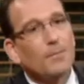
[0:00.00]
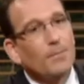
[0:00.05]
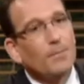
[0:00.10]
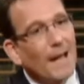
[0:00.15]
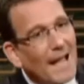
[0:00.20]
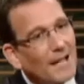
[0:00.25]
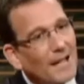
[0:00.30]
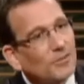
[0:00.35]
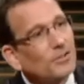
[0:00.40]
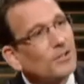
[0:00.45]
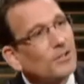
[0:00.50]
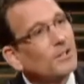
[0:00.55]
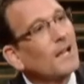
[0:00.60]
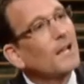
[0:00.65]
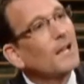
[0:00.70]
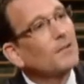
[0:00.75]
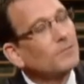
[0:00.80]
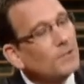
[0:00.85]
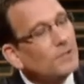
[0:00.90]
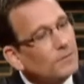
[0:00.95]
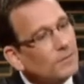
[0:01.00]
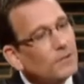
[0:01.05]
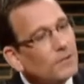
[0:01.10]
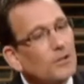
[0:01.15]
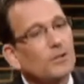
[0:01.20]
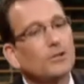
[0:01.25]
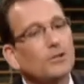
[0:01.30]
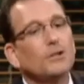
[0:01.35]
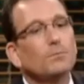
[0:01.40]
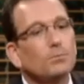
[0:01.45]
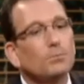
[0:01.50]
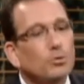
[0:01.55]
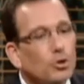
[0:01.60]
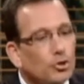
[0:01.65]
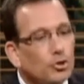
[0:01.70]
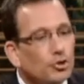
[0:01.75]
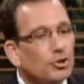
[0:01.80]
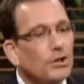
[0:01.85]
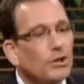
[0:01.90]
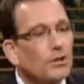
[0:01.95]
the banks are going to have difficulty
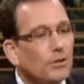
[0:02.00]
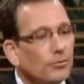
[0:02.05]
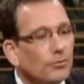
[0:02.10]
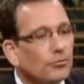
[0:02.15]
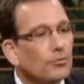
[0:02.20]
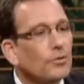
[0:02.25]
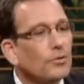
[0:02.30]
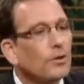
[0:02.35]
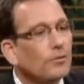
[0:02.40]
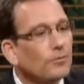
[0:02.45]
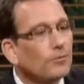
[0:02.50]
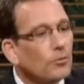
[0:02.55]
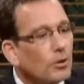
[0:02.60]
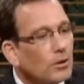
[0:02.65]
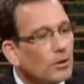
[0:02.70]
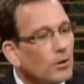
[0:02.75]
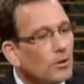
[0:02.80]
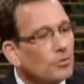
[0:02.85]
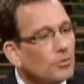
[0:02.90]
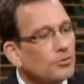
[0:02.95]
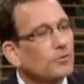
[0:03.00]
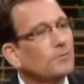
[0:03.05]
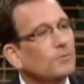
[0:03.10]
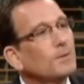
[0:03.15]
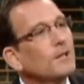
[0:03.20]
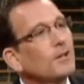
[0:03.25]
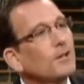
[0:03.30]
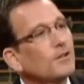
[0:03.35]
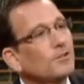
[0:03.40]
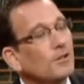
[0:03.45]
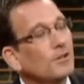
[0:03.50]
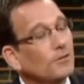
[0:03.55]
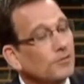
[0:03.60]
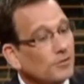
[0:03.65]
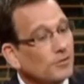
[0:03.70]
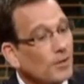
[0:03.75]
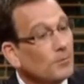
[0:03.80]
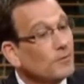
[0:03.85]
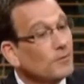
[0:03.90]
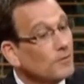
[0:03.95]
pushing through their foreclosures because
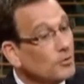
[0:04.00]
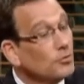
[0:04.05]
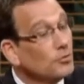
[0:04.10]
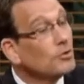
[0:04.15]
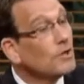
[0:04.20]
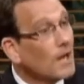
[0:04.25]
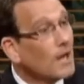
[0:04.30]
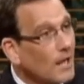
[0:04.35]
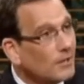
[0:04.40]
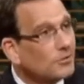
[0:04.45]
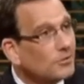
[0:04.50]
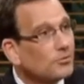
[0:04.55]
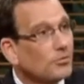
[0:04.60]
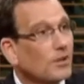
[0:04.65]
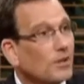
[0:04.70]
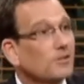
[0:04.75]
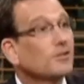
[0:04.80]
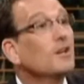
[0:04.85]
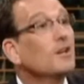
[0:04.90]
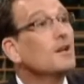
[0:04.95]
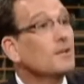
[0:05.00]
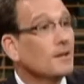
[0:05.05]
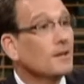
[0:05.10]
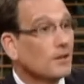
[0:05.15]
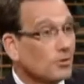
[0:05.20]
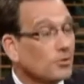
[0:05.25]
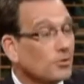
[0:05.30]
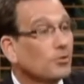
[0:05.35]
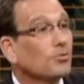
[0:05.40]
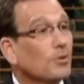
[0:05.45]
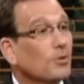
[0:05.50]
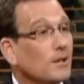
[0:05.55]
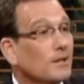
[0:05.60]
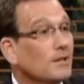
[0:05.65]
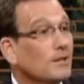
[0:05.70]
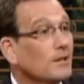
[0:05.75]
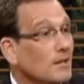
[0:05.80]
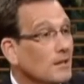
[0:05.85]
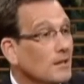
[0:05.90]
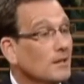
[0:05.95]
of some of the new constructs that are
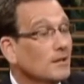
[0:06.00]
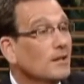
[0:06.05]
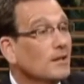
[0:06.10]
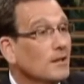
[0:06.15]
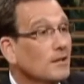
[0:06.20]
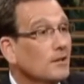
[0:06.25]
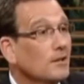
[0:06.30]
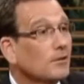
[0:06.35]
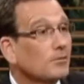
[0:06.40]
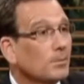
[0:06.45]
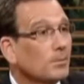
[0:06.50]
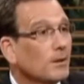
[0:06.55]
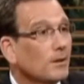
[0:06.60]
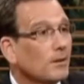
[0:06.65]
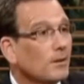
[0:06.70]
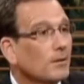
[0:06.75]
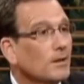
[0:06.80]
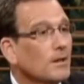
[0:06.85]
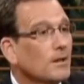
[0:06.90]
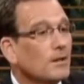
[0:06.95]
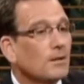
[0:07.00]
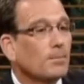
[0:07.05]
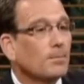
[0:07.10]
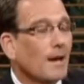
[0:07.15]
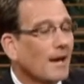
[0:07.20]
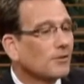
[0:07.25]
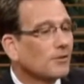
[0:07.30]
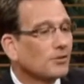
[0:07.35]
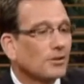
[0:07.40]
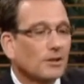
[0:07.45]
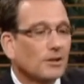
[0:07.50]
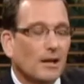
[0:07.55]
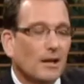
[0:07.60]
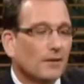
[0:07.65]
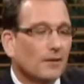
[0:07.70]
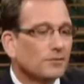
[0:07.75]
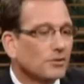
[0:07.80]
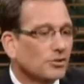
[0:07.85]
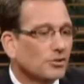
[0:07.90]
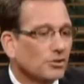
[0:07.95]
created in this bill. The banks are going to
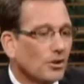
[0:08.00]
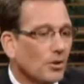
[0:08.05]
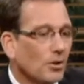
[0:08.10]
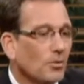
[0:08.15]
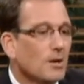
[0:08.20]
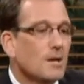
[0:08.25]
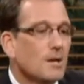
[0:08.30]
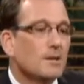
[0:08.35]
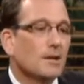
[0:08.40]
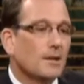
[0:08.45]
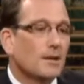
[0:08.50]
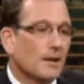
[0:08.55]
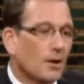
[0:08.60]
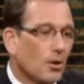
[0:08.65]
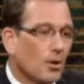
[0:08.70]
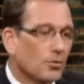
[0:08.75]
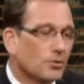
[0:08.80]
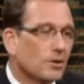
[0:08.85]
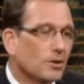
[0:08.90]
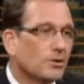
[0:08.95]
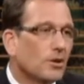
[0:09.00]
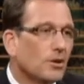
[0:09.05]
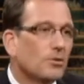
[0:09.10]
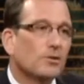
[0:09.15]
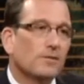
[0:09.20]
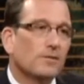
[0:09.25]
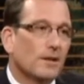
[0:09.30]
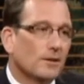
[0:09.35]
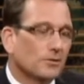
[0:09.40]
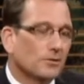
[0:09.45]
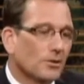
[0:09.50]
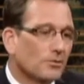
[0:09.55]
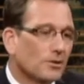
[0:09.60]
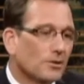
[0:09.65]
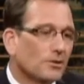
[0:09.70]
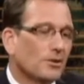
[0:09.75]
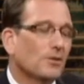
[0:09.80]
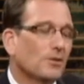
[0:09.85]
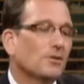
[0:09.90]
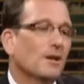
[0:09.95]
have to show that they own the note. If they don't own
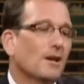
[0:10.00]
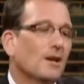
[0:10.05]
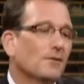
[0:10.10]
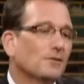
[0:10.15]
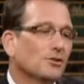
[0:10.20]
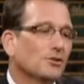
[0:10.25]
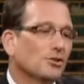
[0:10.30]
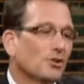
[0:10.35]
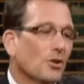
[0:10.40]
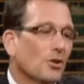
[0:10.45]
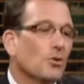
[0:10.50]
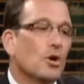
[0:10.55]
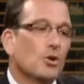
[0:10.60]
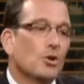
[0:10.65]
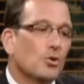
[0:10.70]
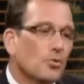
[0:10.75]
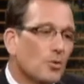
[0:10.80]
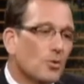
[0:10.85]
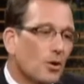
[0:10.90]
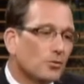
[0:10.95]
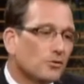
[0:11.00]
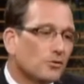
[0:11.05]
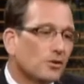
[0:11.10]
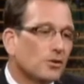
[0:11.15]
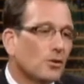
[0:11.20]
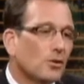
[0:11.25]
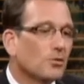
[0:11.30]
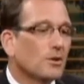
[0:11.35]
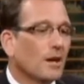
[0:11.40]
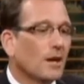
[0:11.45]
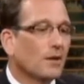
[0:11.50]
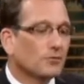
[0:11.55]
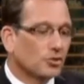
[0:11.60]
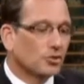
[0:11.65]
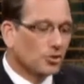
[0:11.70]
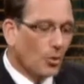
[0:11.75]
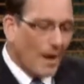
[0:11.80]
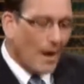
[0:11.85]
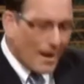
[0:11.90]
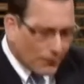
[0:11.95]
the note, they have to show who owns the note. They have
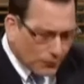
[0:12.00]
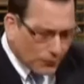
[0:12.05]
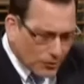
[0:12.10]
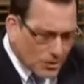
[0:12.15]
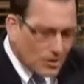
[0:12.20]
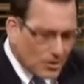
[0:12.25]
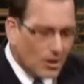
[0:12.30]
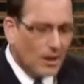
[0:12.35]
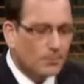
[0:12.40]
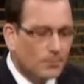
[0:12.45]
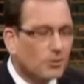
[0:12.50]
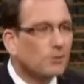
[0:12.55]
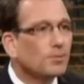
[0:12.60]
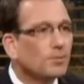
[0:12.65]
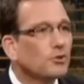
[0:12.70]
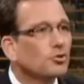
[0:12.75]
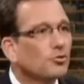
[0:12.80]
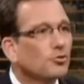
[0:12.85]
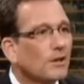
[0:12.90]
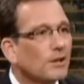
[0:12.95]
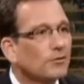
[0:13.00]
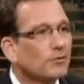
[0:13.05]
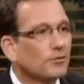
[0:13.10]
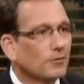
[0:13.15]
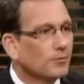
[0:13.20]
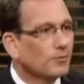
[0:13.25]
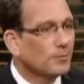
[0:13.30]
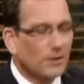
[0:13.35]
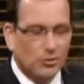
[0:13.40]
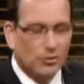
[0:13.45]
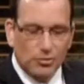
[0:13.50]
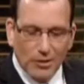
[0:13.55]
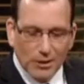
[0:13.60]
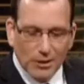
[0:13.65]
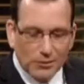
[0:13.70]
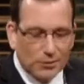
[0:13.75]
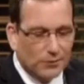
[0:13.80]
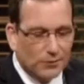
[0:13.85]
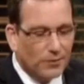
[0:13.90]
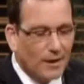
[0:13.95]
to show every time it's been transferred. If it's been
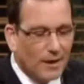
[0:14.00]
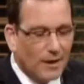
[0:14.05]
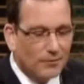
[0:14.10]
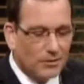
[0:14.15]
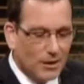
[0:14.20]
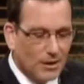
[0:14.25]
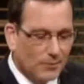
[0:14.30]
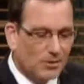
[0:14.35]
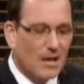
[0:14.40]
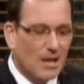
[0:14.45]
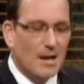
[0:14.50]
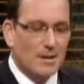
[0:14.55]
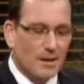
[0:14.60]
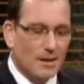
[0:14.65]
transferred five times,